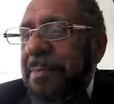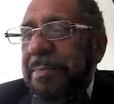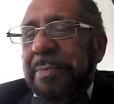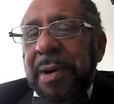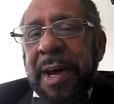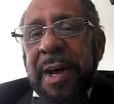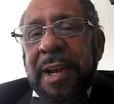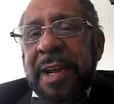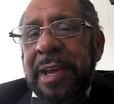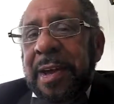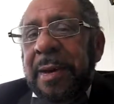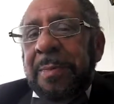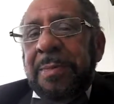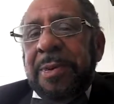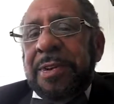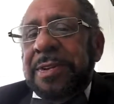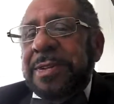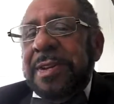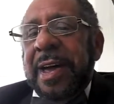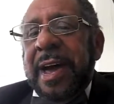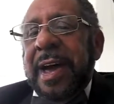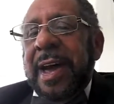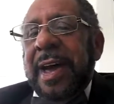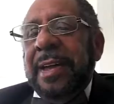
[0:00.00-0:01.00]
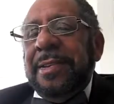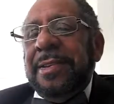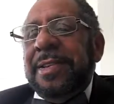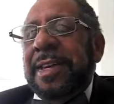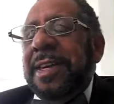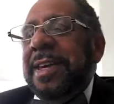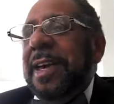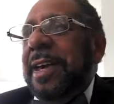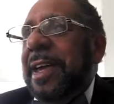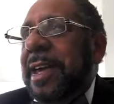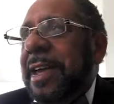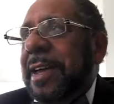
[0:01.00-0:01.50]
Buddy up with Don
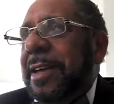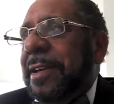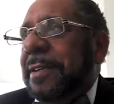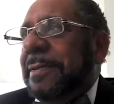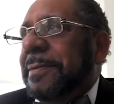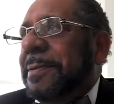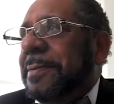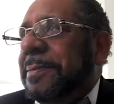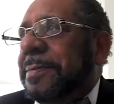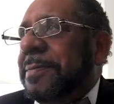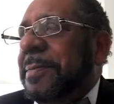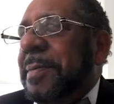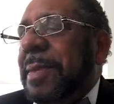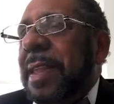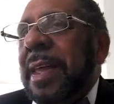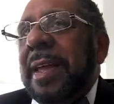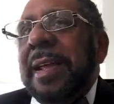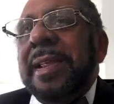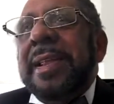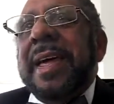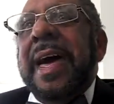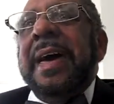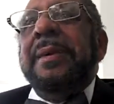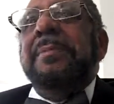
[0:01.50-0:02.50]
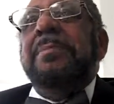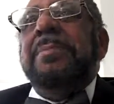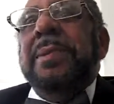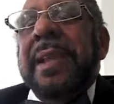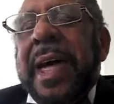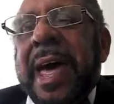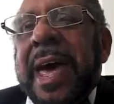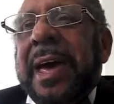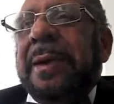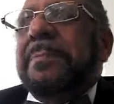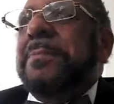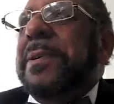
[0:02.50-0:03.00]
King. Like
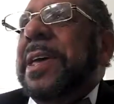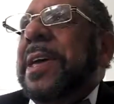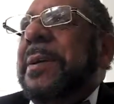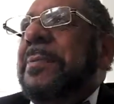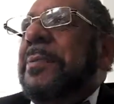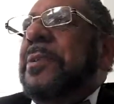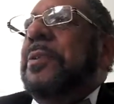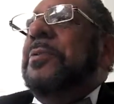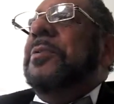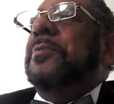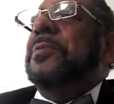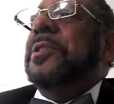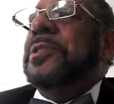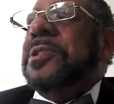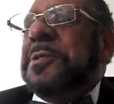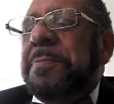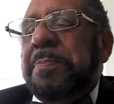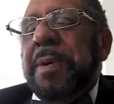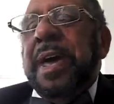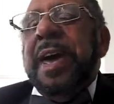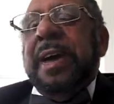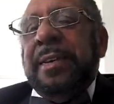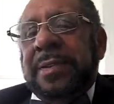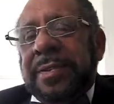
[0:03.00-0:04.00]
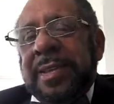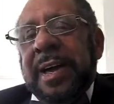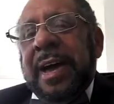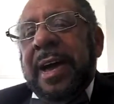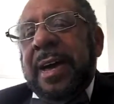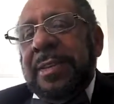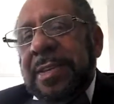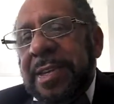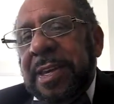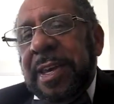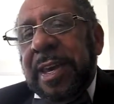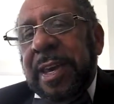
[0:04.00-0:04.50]
black people respect
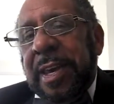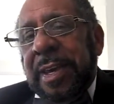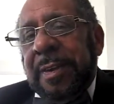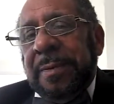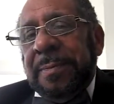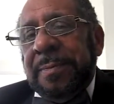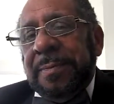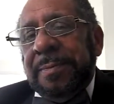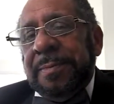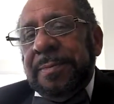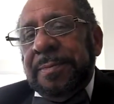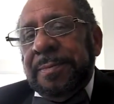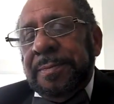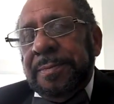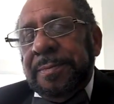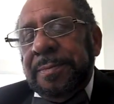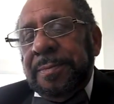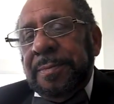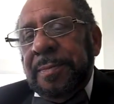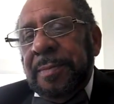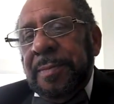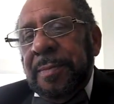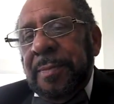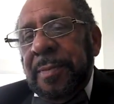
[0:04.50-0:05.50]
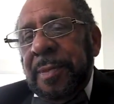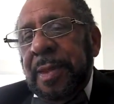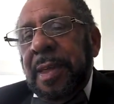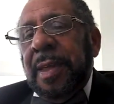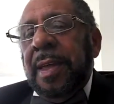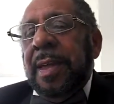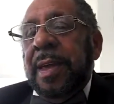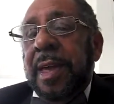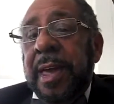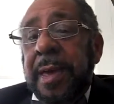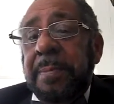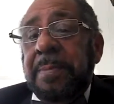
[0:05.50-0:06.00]
Don King.
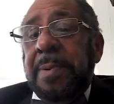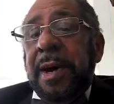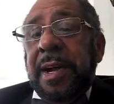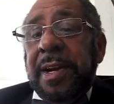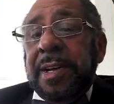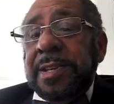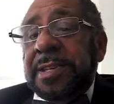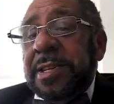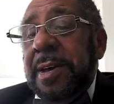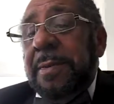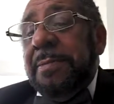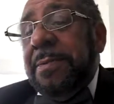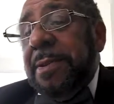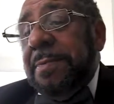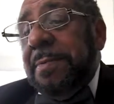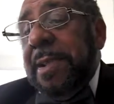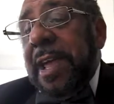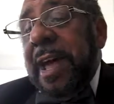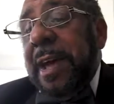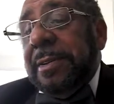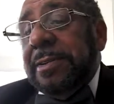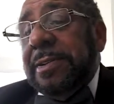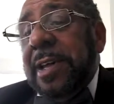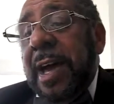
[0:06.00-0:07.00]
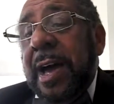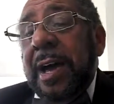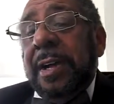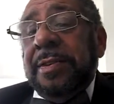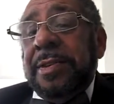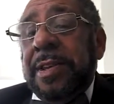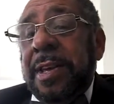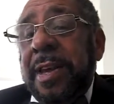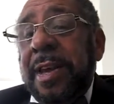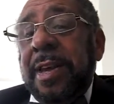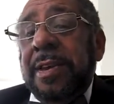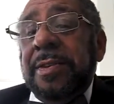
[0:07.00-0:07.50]
He buddies up with Don
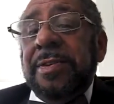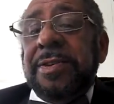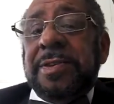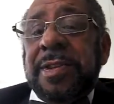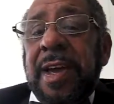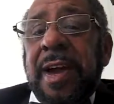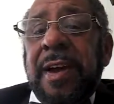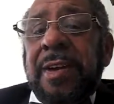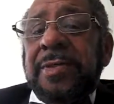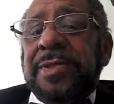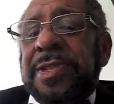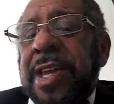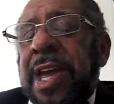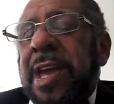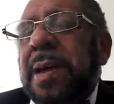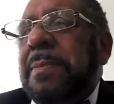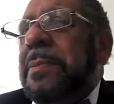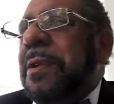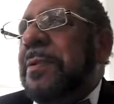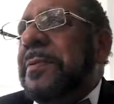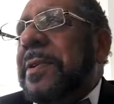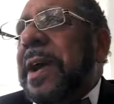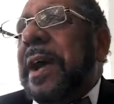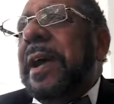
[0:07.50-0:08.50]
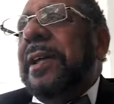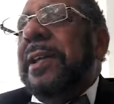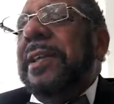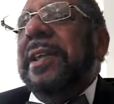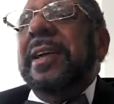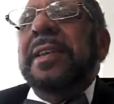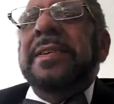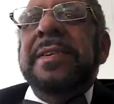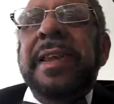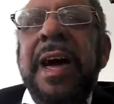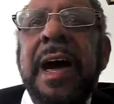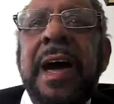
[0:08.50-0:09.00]
King and starts taking him around,
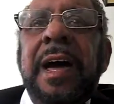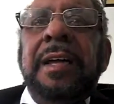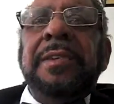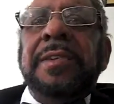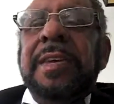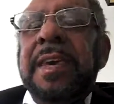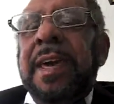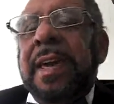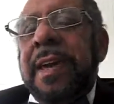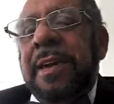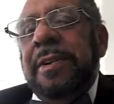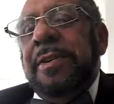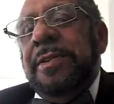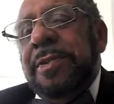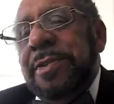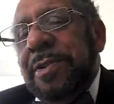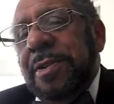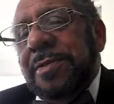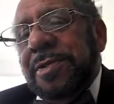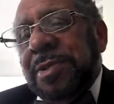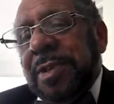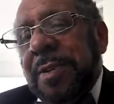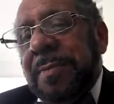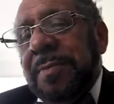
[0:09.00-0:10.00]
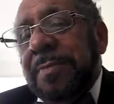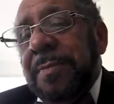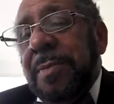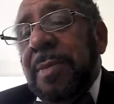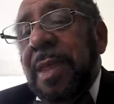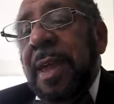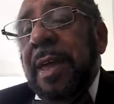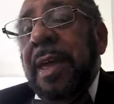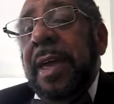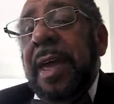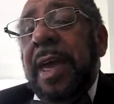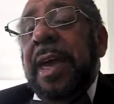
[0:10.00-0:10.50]
let Don King introduce him,
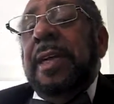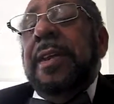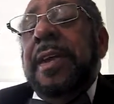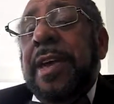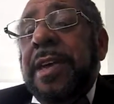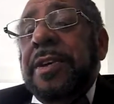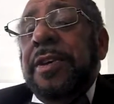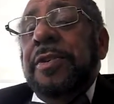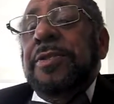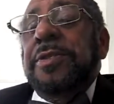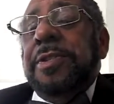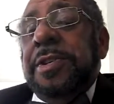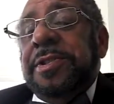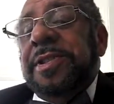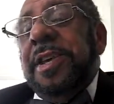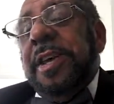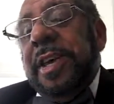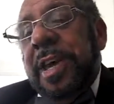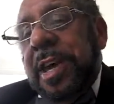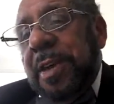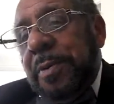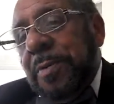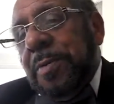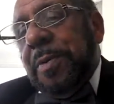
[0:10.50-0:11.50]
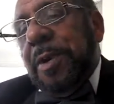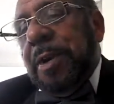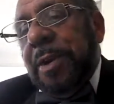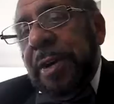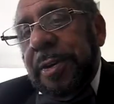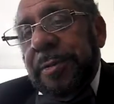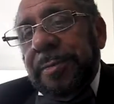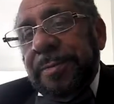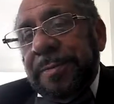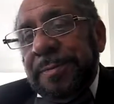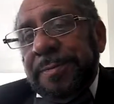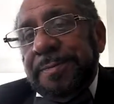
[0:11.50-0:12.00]
and he uses the
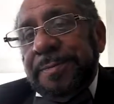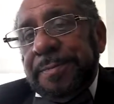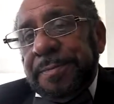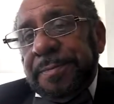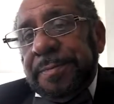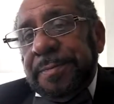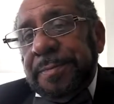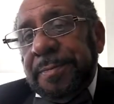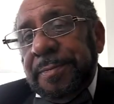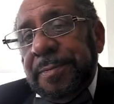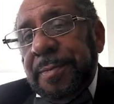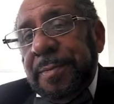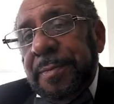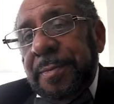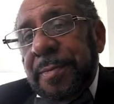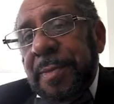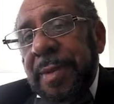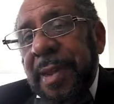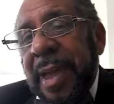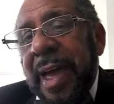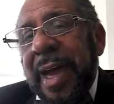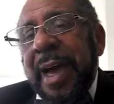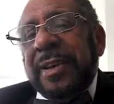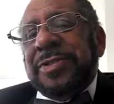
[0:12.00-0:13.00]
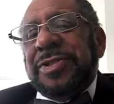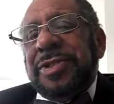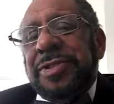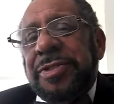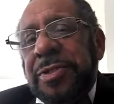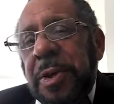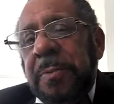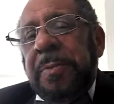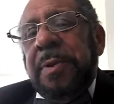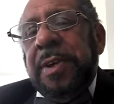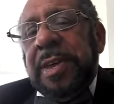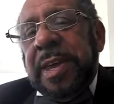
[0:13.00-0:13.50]
N-word. How
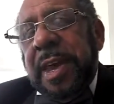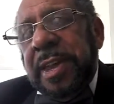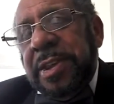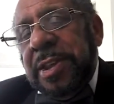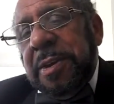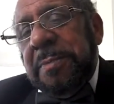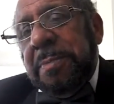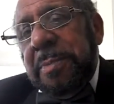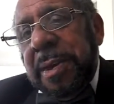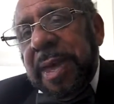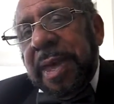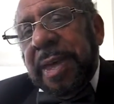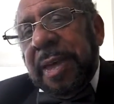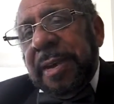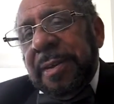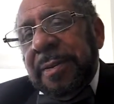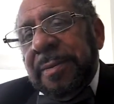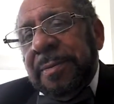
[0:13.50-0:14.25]
stupid can you be?